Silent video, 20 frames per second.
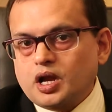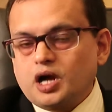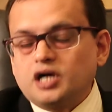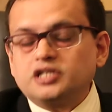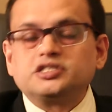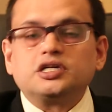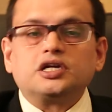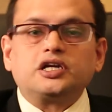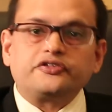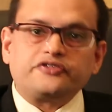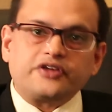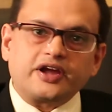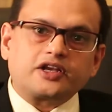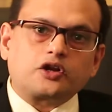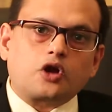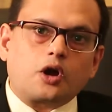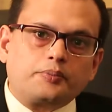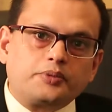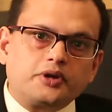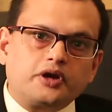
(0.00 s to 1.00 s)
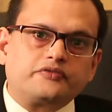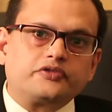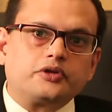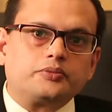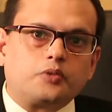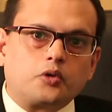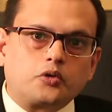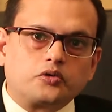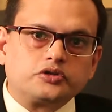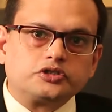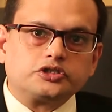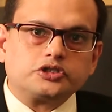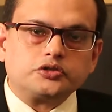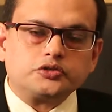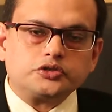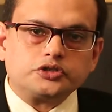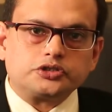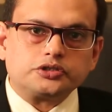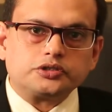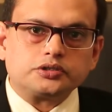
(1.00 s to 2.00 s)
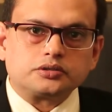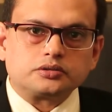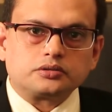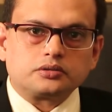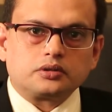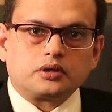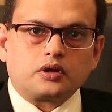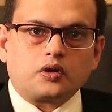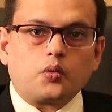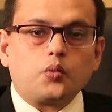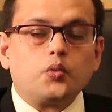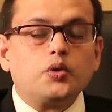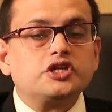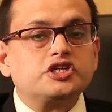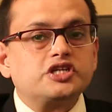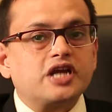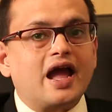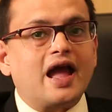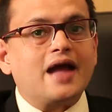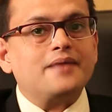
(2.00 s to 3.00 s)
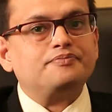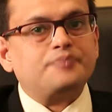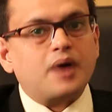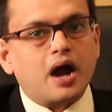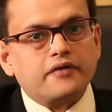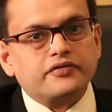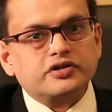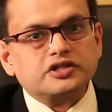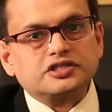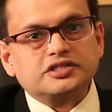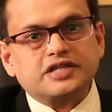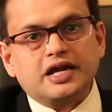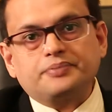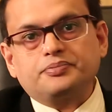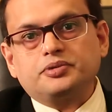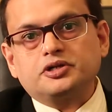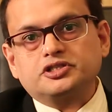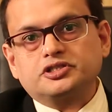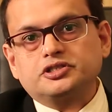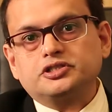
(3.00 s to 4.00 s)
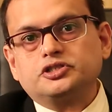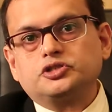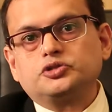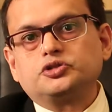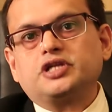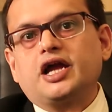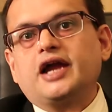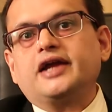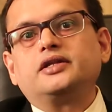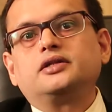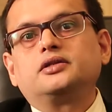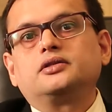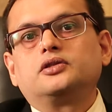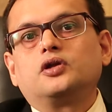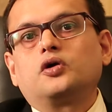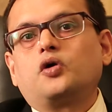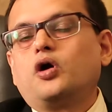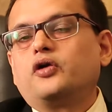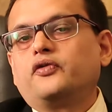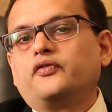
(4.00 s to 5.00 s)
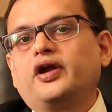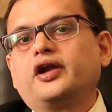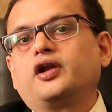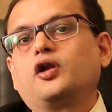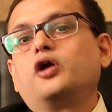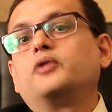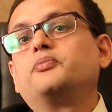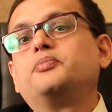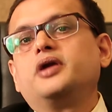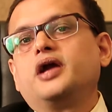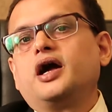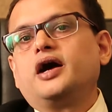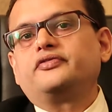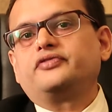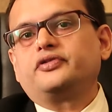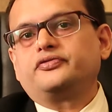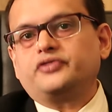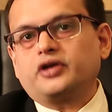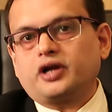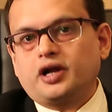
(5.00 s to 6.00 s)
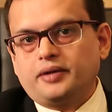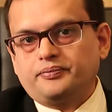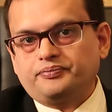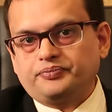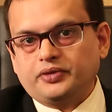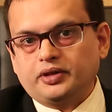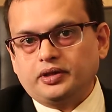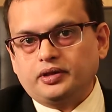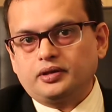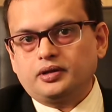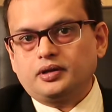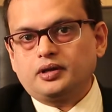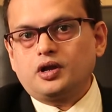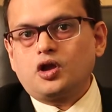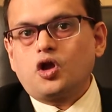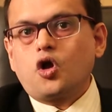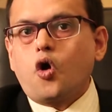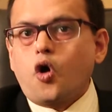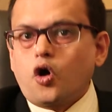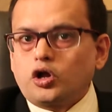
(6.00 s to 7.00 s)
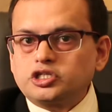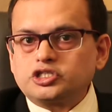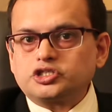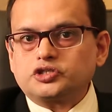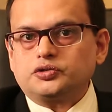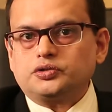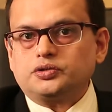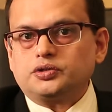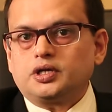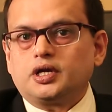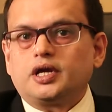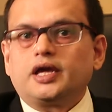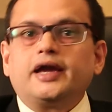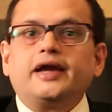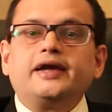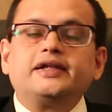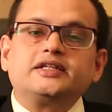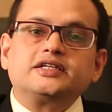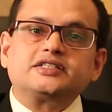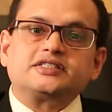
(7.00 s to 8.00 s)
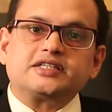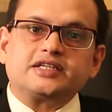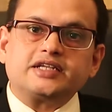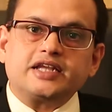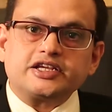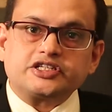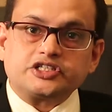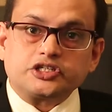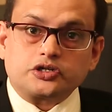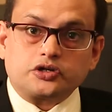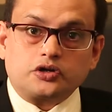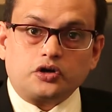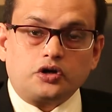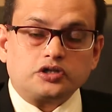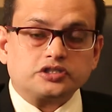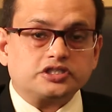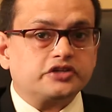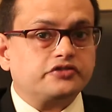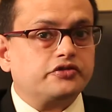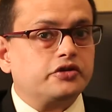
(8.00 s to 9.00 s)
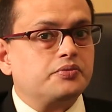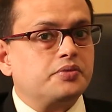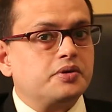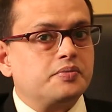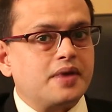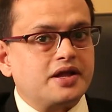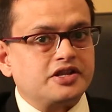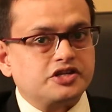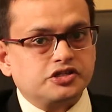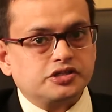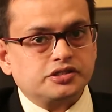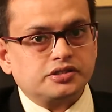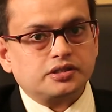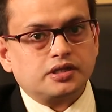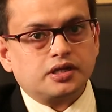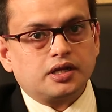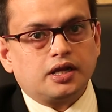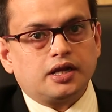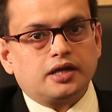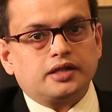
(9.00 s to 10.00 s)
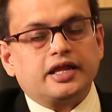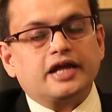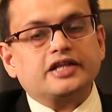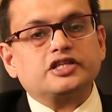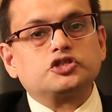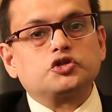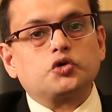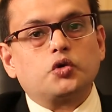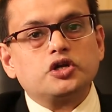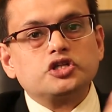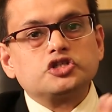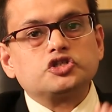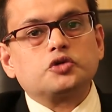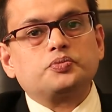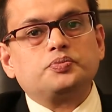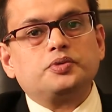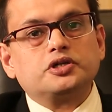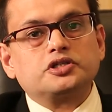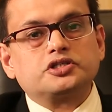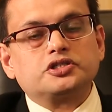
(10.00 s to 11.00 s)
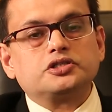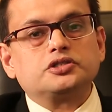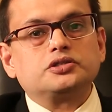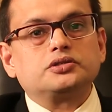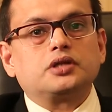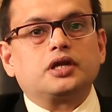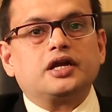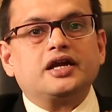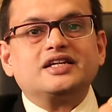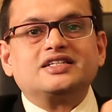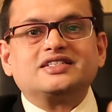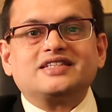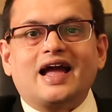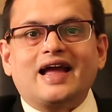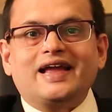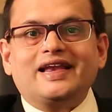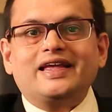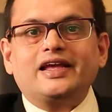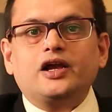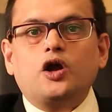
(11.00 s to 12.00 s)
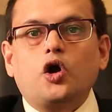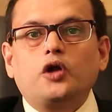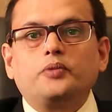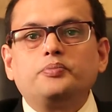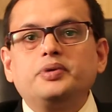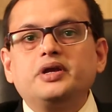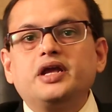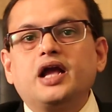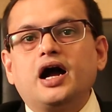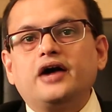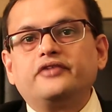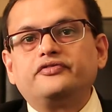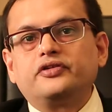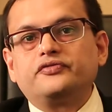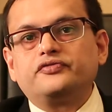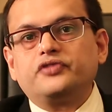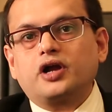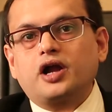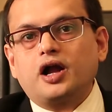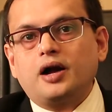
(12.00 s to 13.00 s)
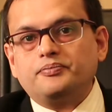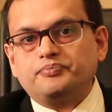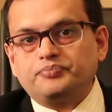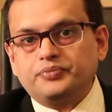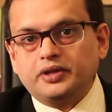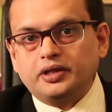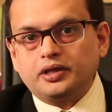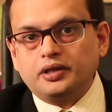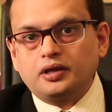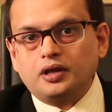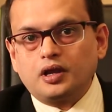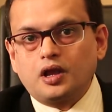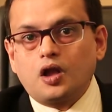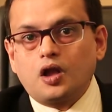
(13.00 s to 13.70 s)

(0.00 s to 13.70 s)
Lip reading: a certified copy of the board resolution which empowers that person to sign the contract on behalf of the company. Also, in the signature clause it will be mentioned that so and so person is signing on behalf of the company,